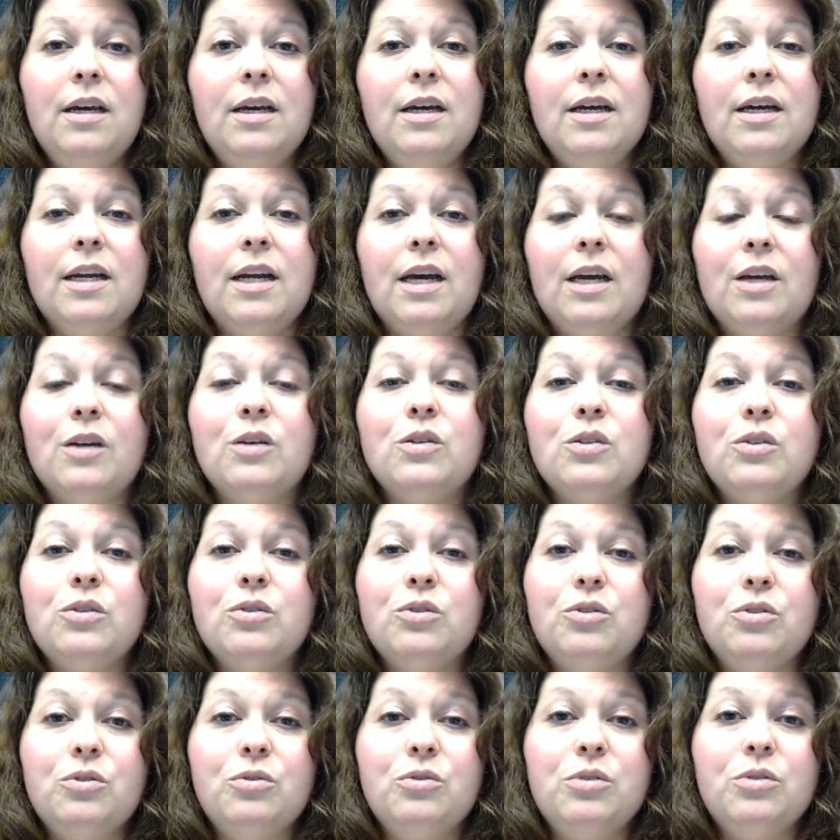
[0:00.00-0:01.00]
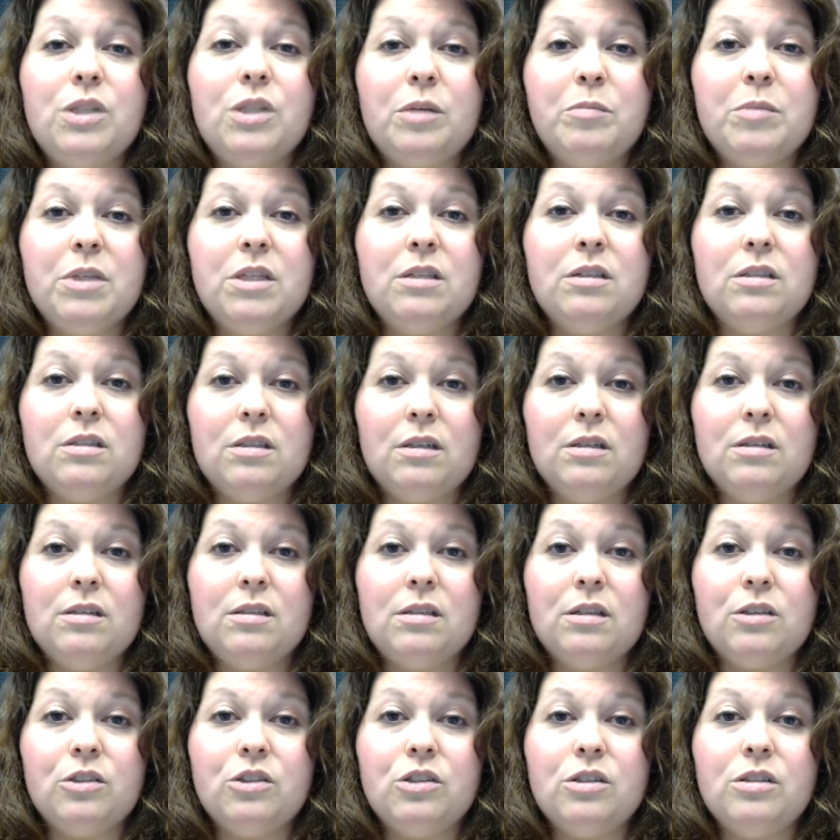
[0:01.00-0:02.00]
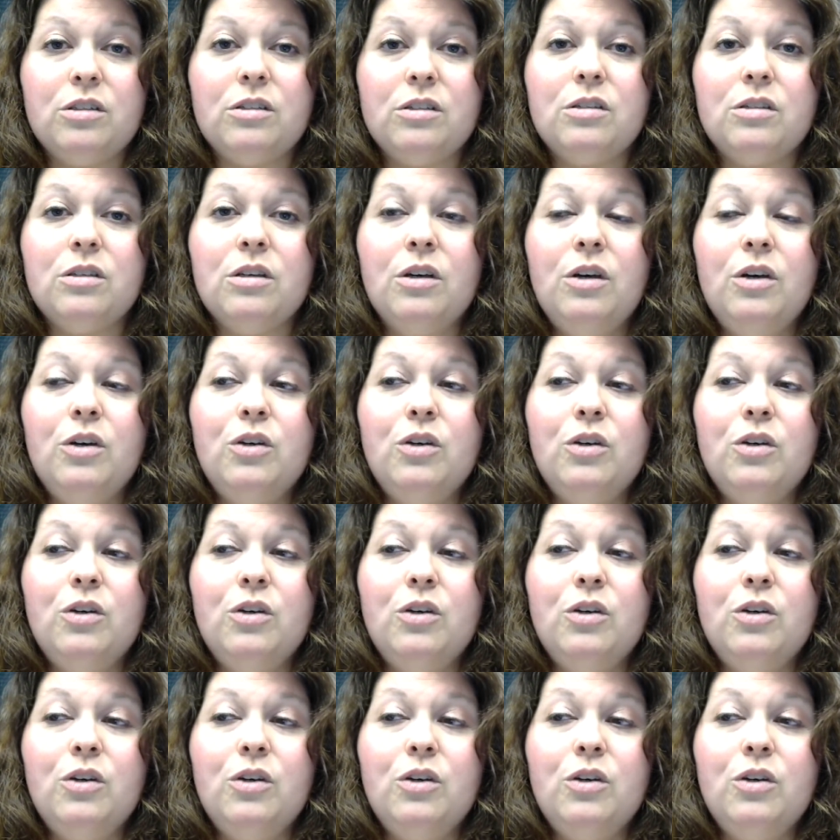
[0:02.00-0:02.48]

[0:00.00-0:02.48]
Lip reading: and I also do some of the study sessions.